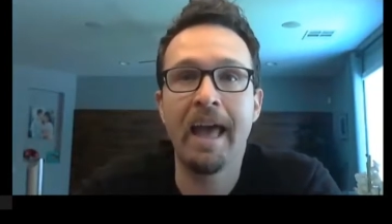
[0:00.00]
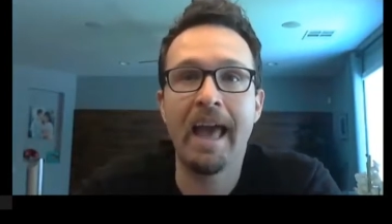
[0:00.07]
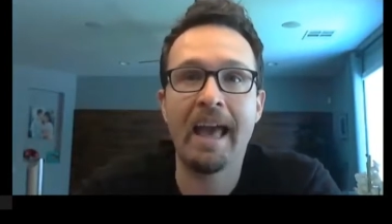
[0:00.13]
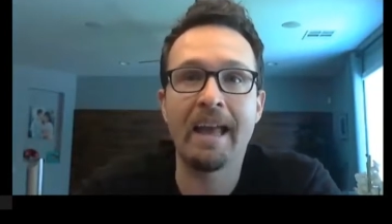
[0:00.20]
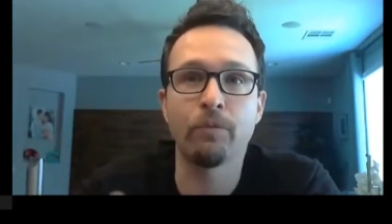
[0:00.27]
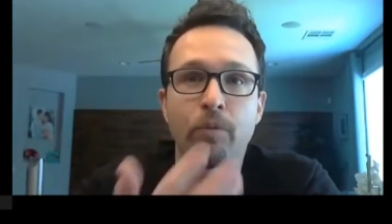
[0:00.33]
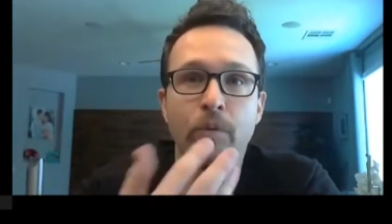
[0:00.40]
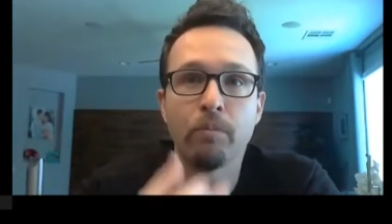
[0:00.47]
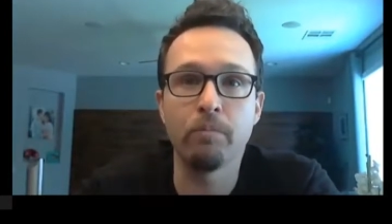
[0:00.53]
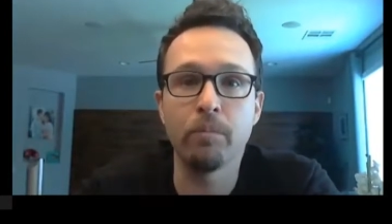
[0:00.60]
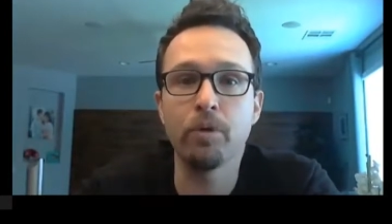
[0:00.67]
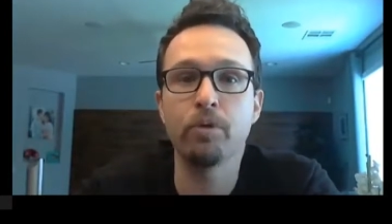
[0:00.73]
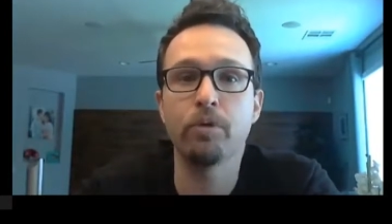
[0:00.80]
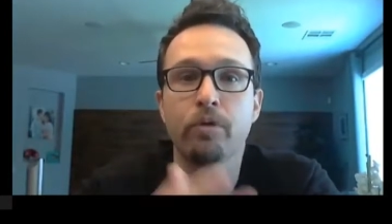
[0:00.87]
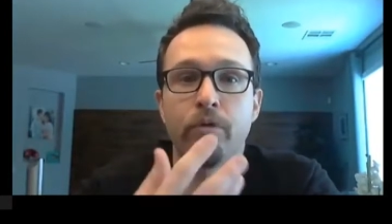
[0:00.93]
and
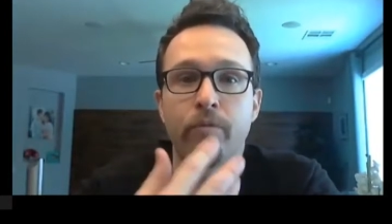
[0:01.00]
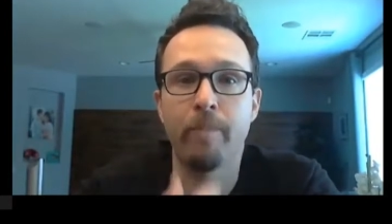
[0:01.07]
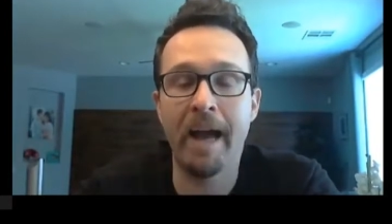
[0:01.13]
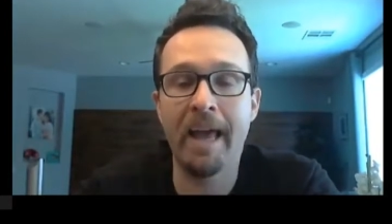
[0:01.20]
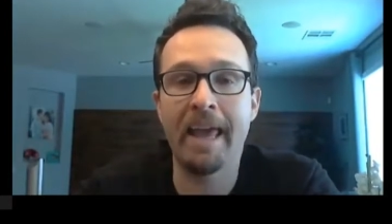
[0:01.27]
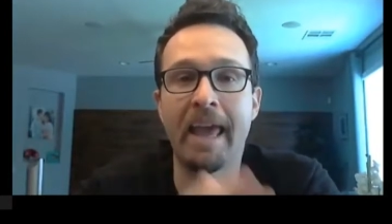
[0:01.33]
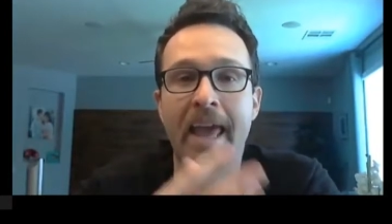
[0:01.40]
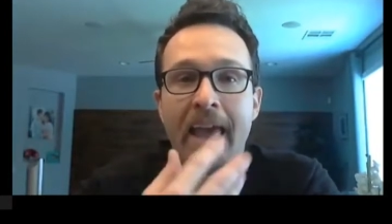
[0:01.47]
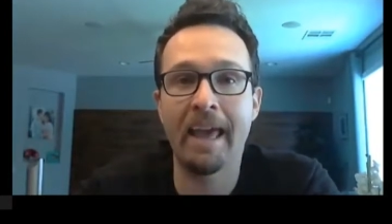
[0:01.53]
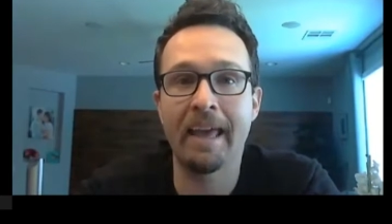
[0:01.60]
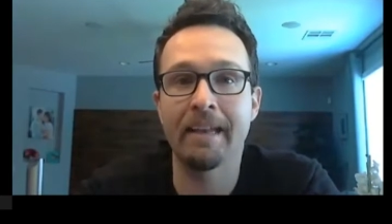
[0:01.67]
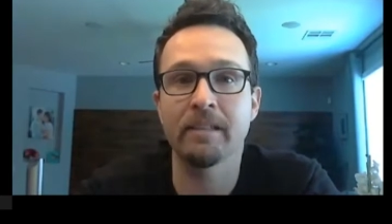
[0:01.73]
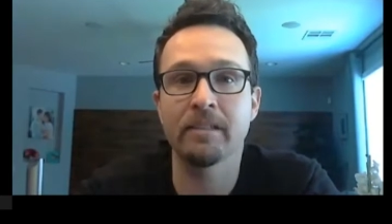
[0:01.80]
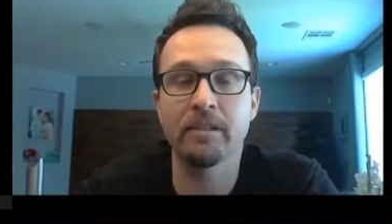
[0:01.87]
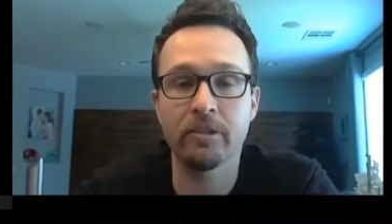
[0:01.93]
remove by
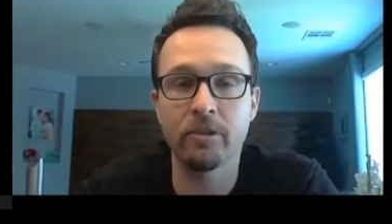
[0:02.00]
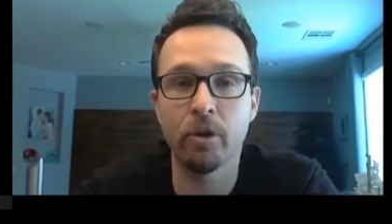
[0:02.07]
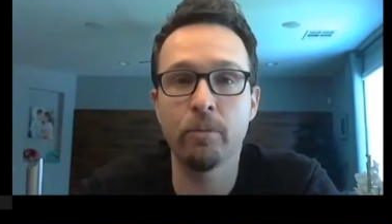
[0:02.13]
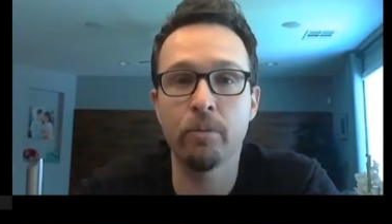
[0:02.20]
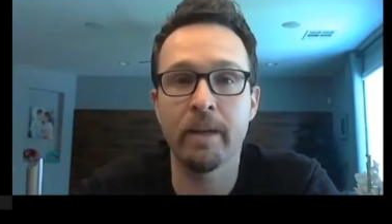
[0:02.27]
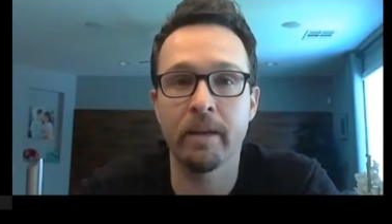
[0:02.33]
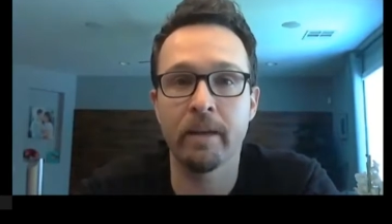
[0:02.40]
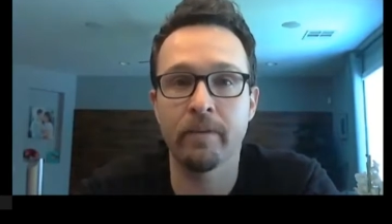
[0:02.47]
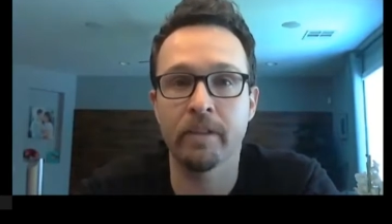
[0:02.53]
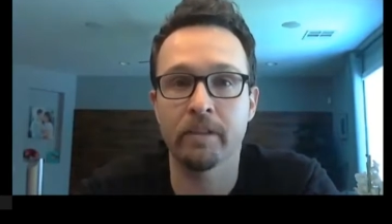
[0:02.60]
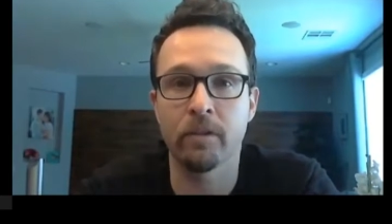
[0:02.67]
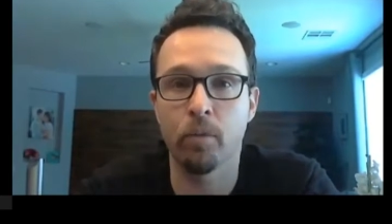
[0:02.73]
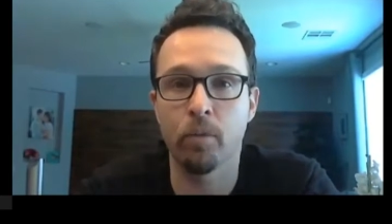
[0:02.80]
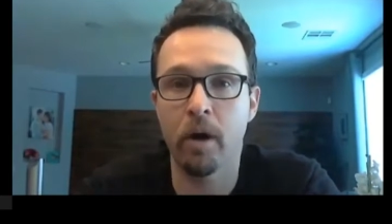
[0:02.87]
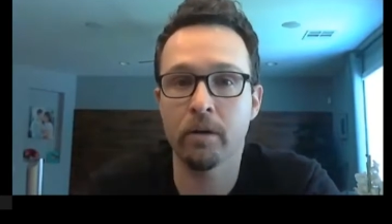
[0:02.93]
hand so many of these
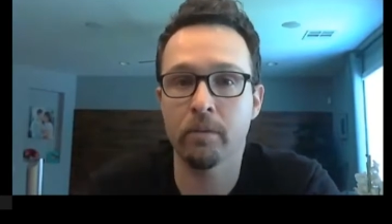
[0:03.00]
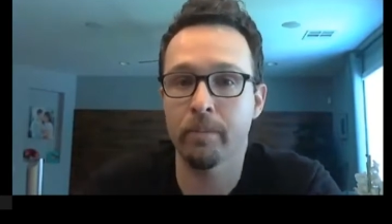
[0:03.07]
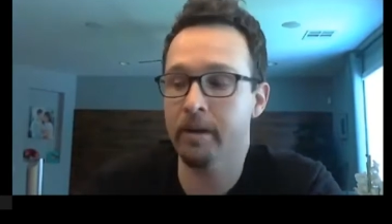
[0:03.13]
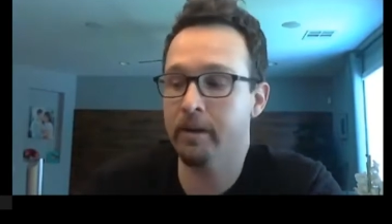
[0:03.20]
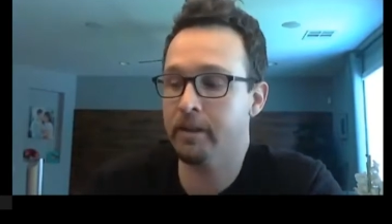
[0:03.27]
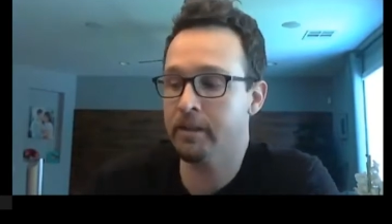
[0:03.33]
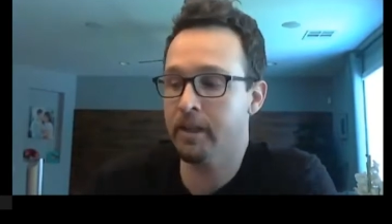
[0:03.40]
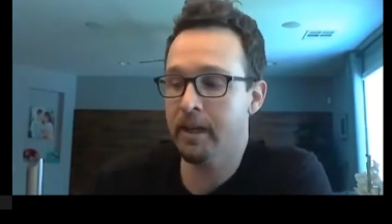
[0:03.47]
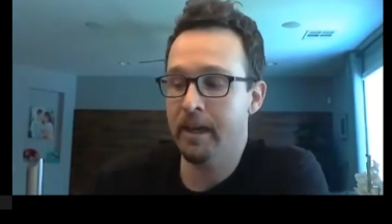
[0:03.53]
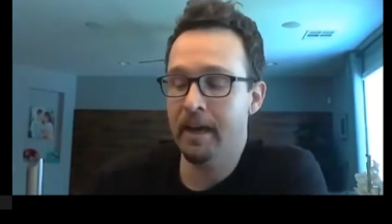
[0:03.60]
little water berries.